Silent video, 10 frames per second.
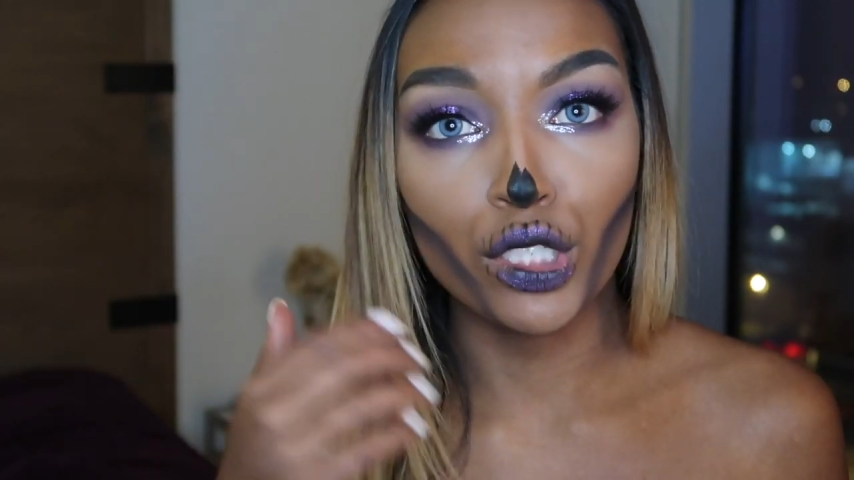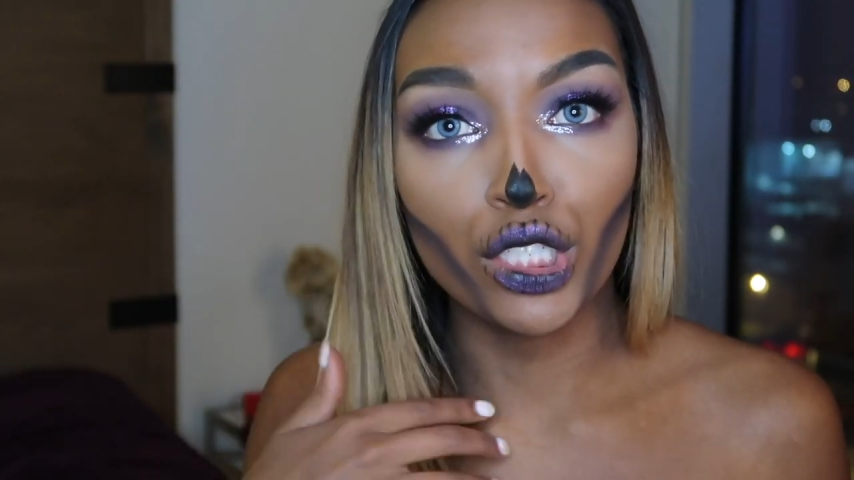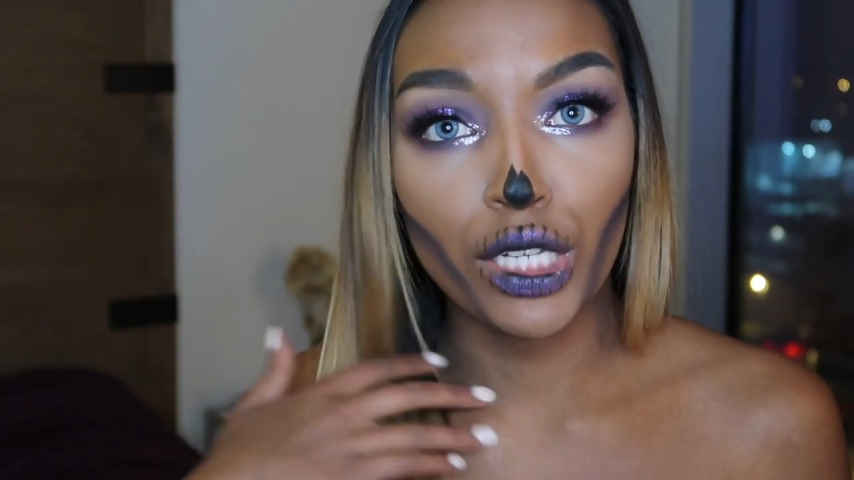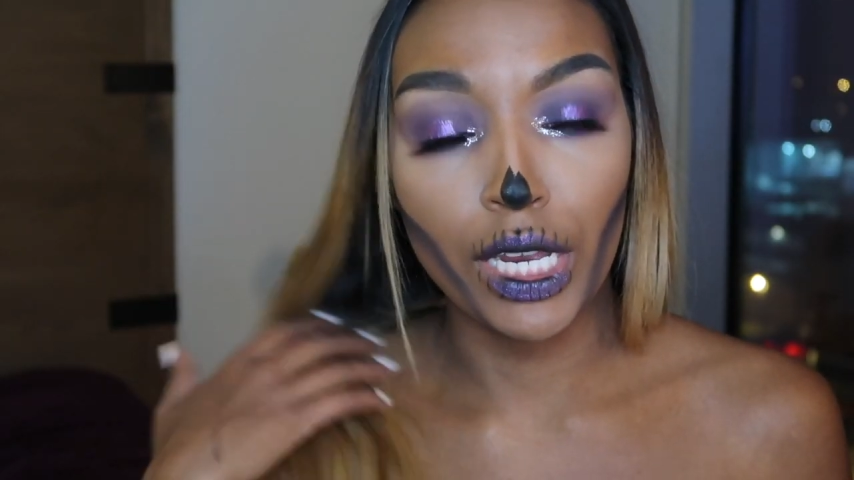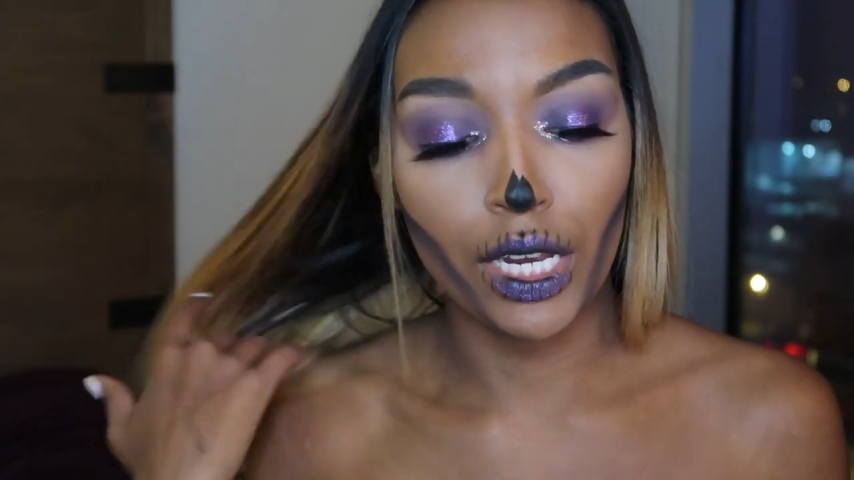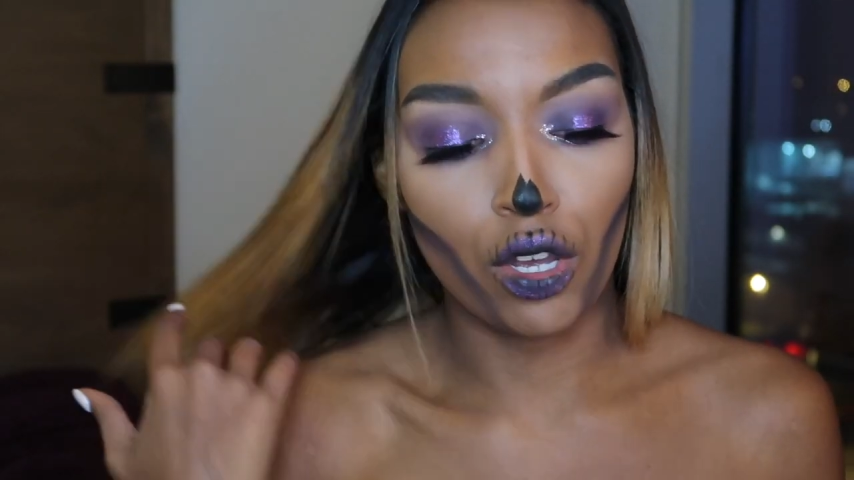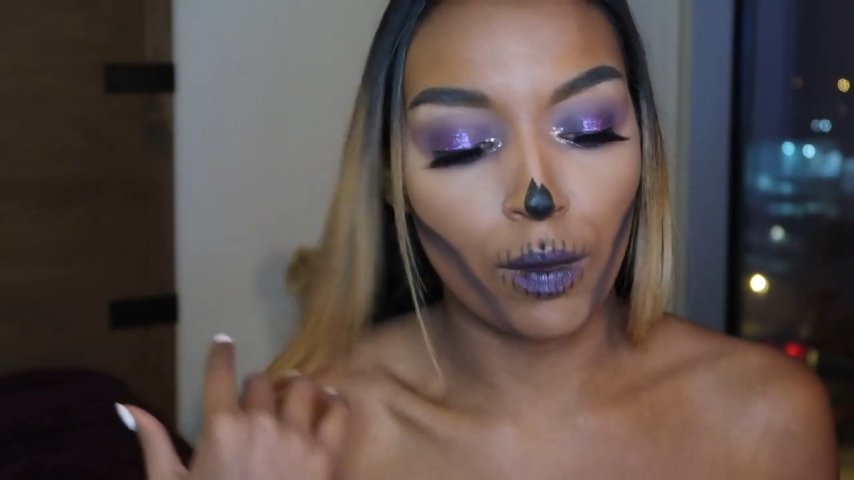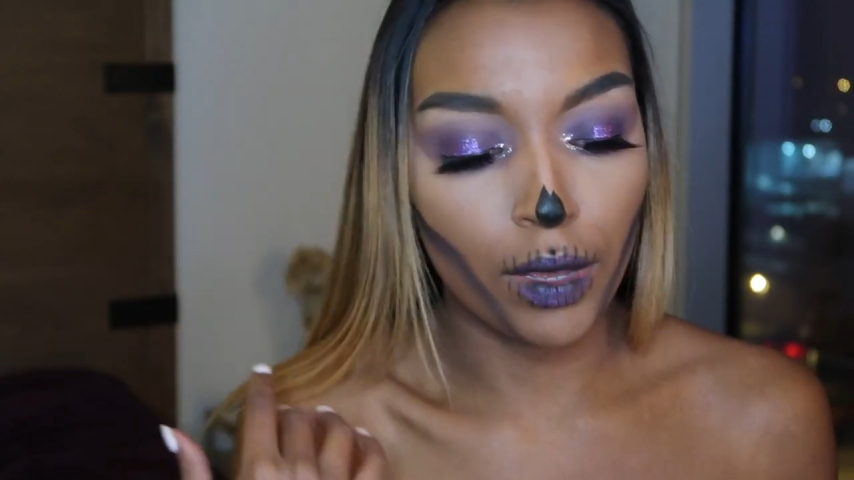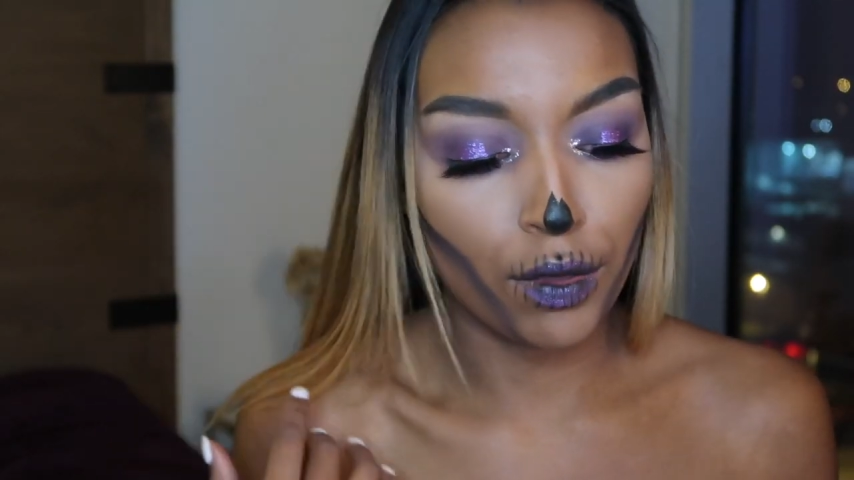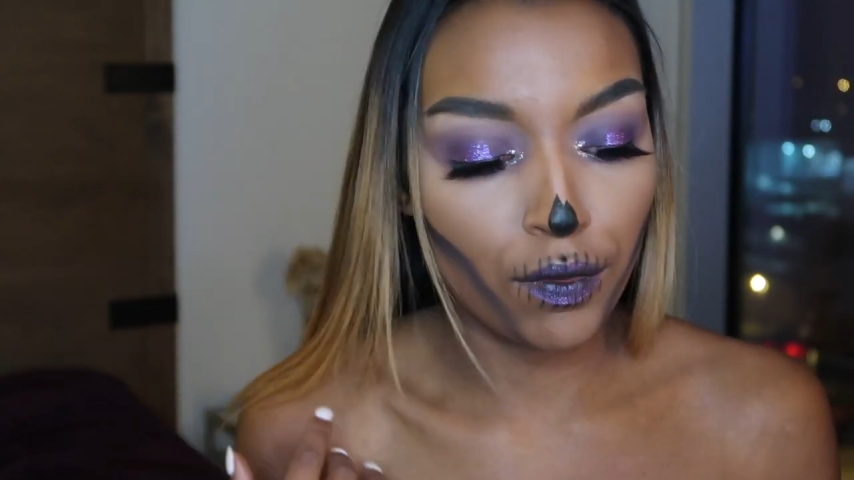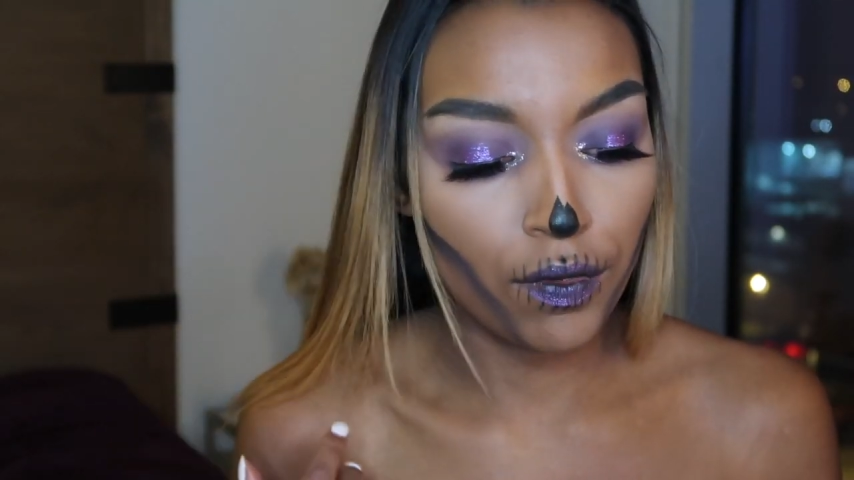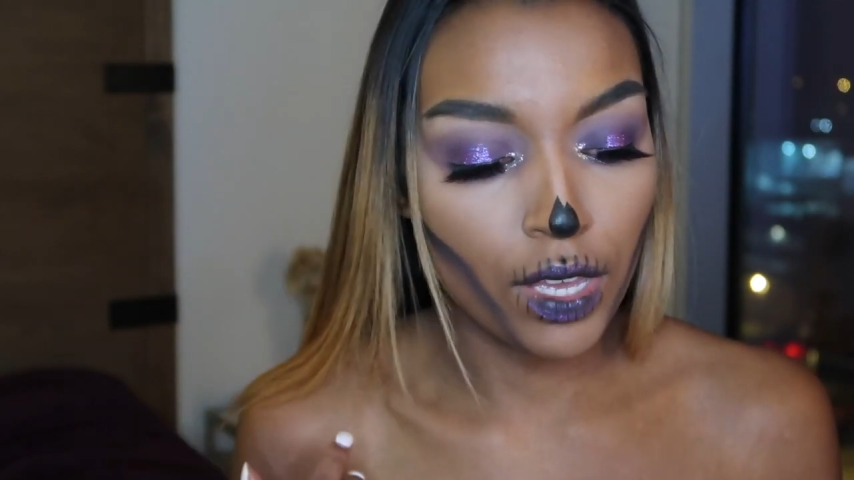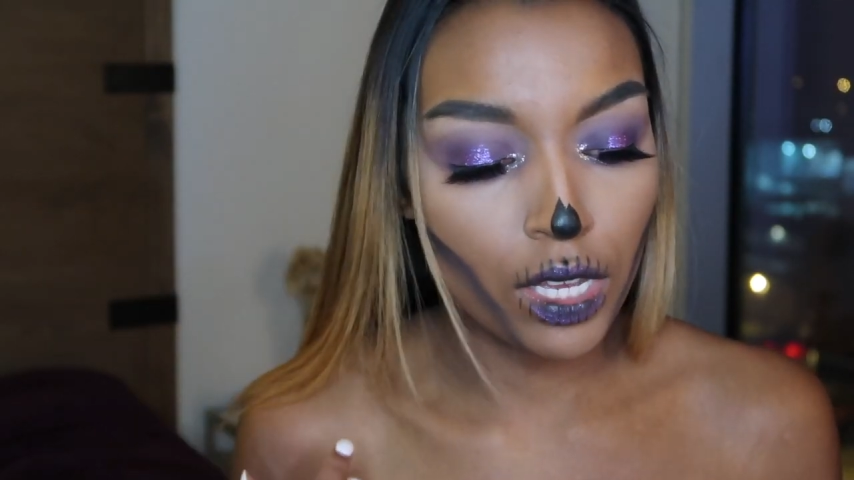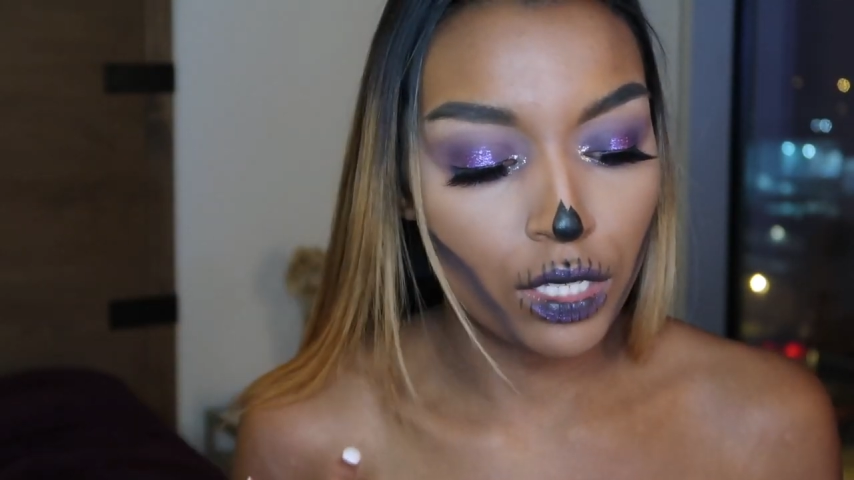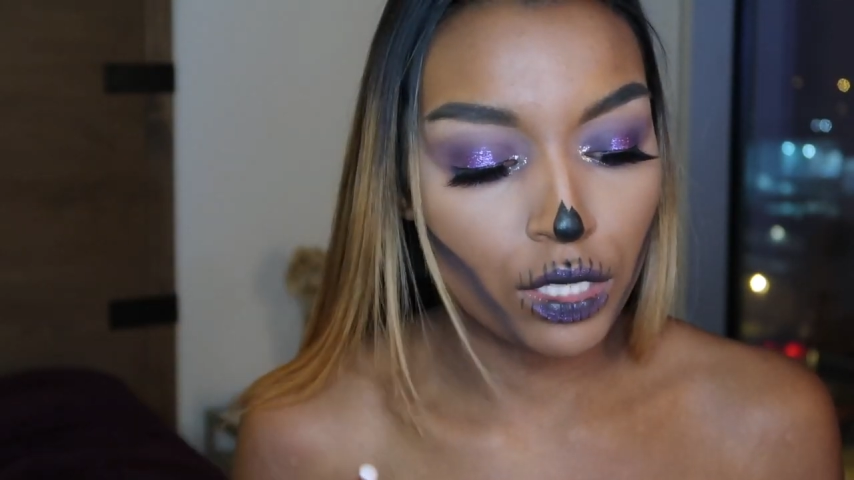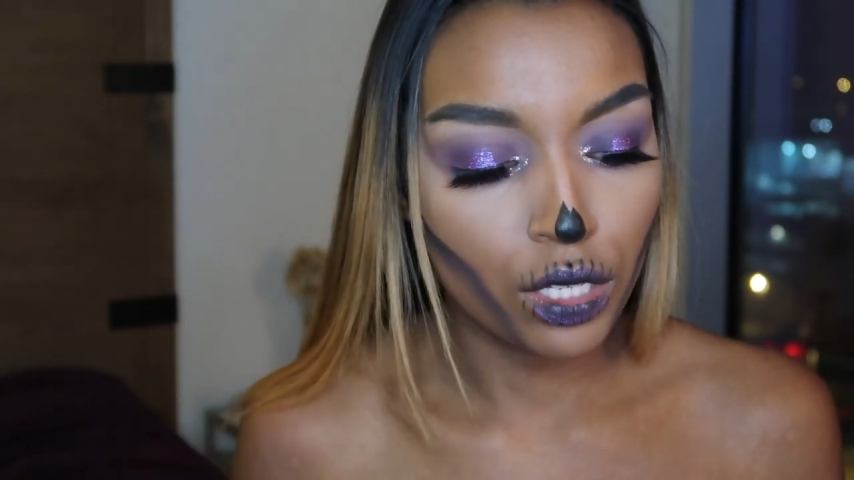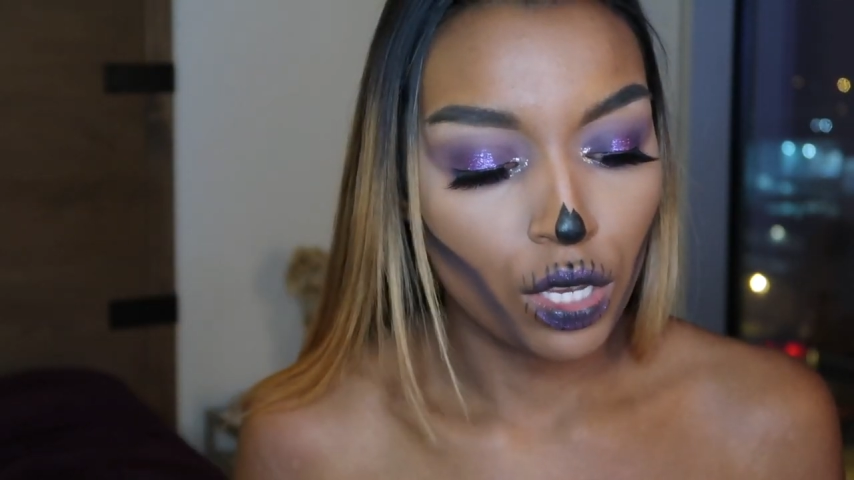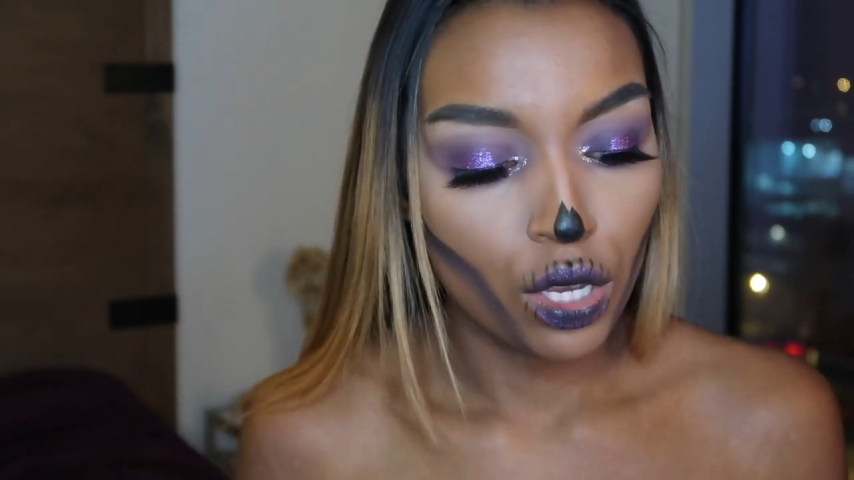shading on my face.